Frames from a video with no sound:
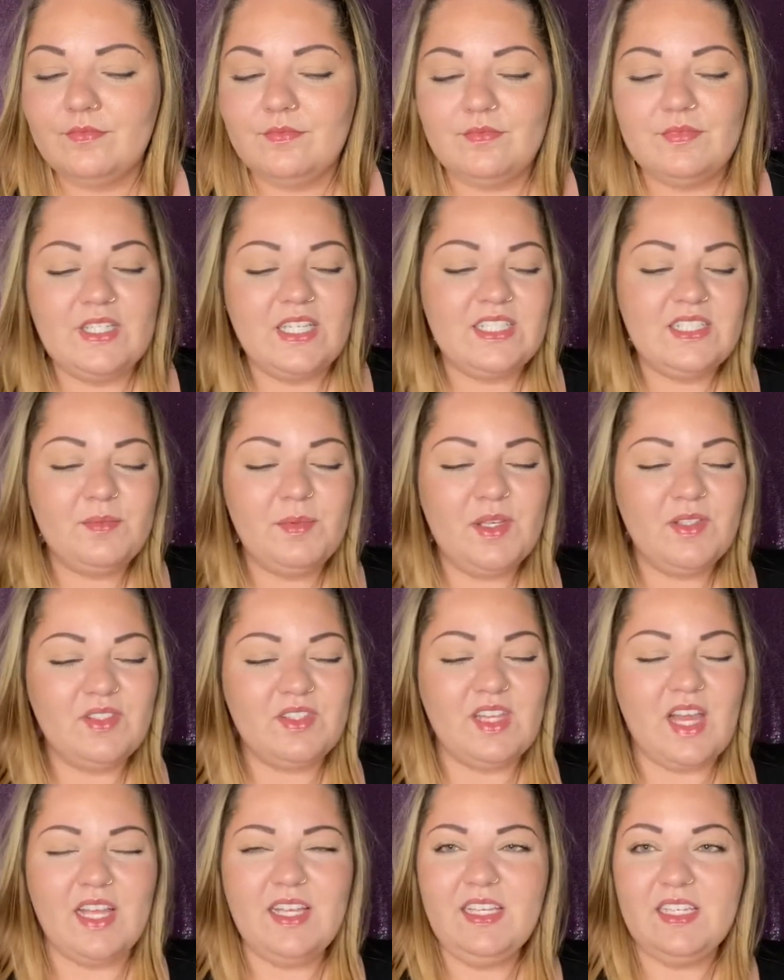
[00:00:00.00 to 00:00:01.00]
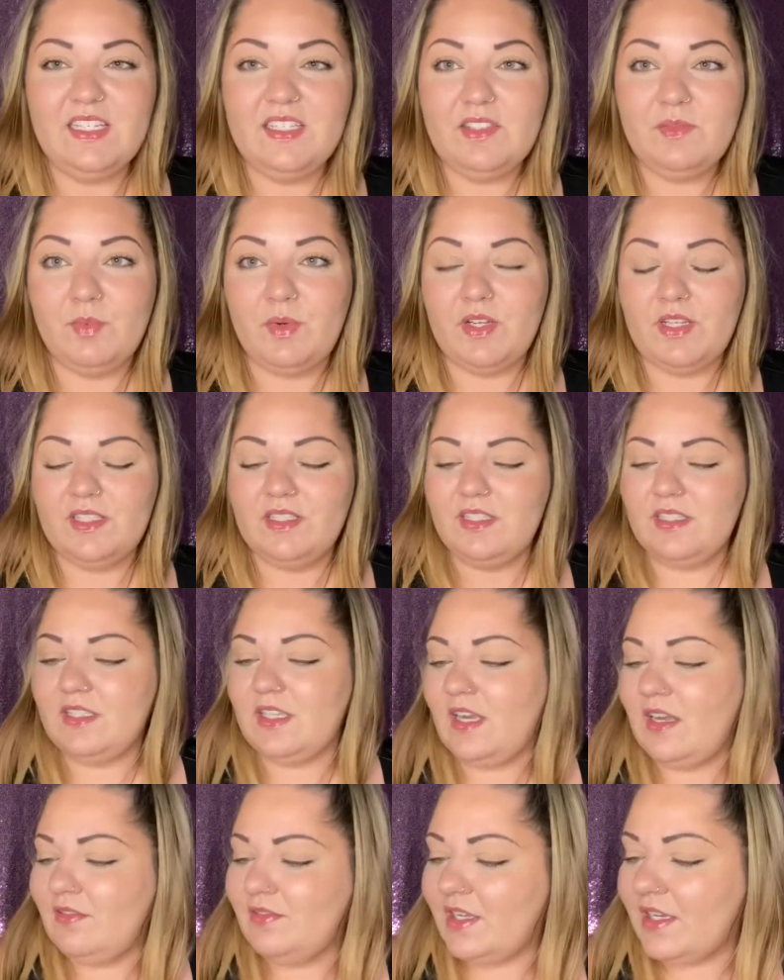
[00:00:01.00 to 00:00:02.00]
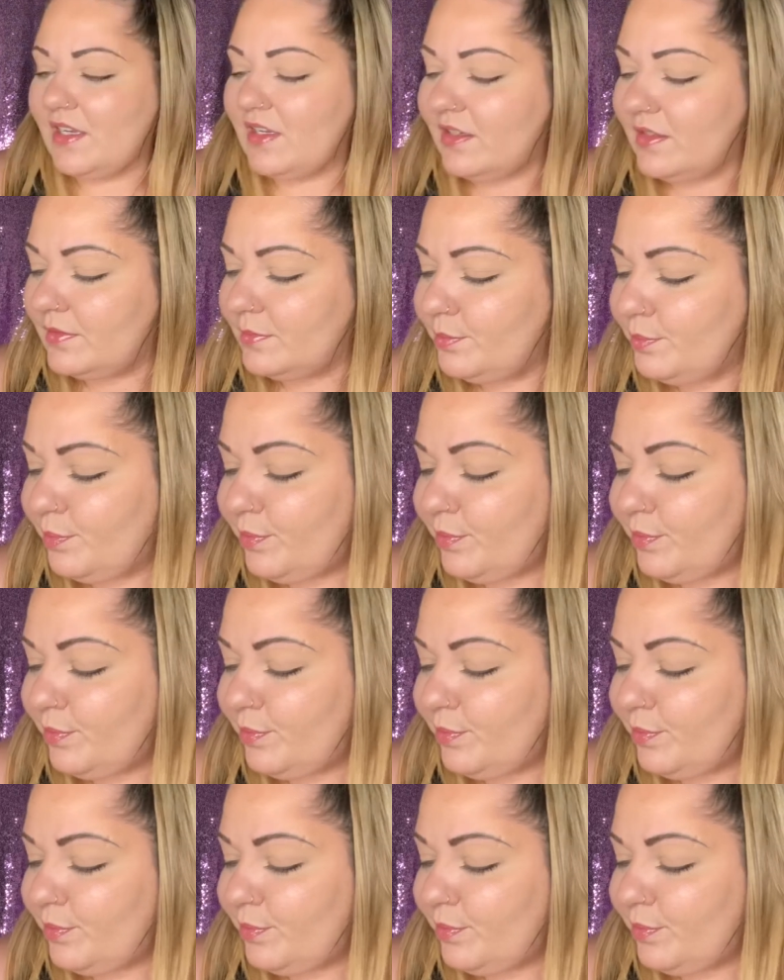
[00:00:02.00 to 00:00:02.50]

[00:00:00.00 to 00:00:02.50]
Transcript: It smells nice, but it doesn't have like a